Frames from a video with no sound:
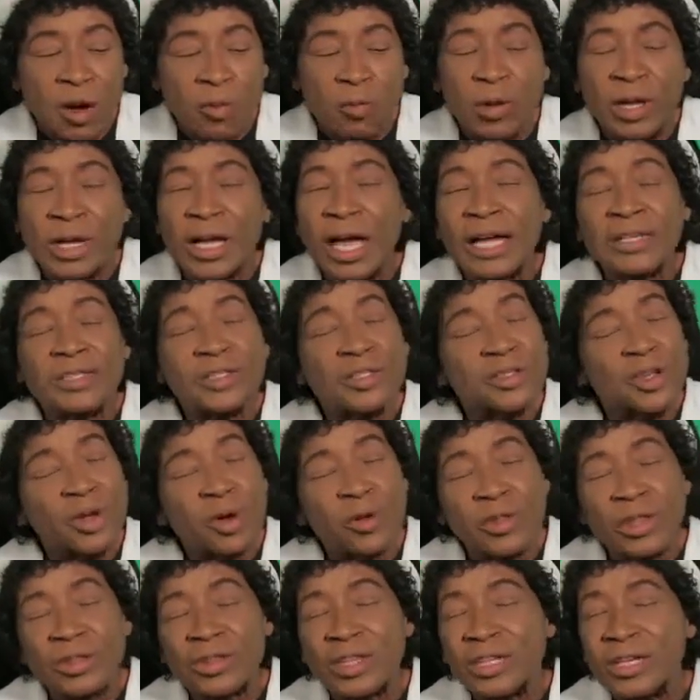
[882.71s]
We got to
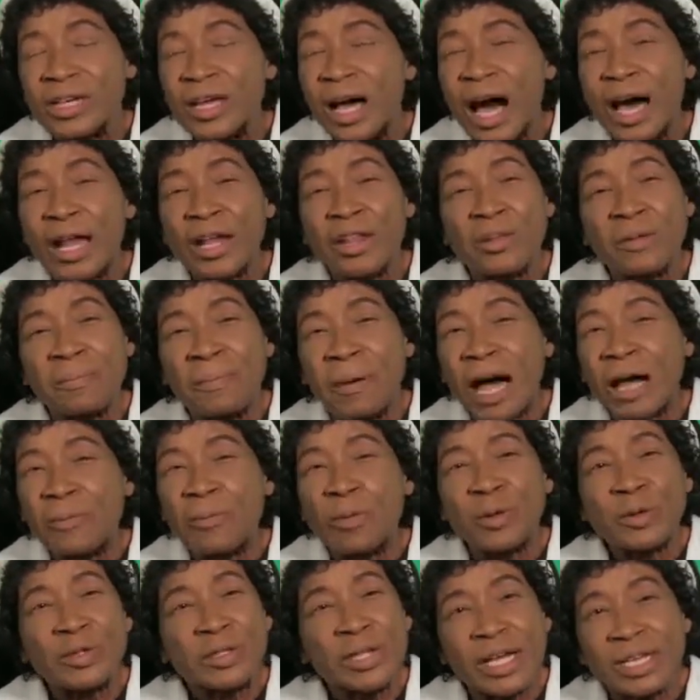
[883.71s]
know that the God of the
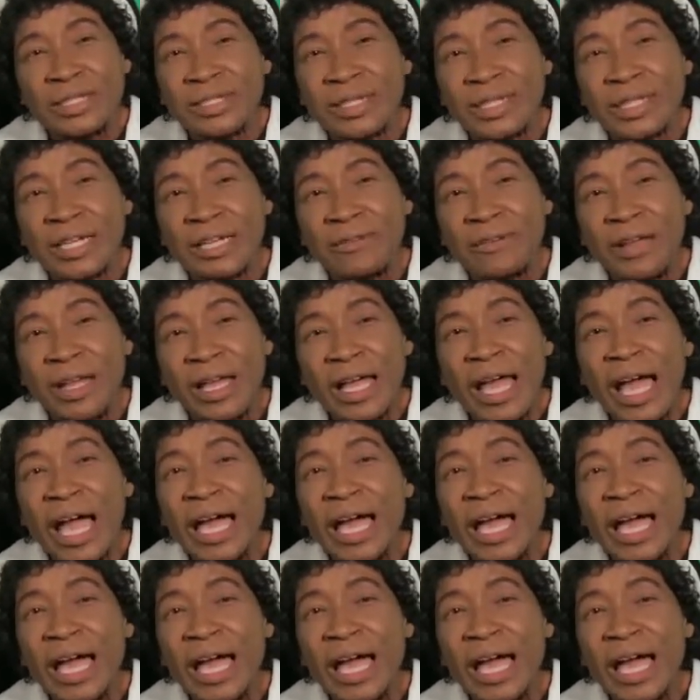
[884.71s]
Bible does live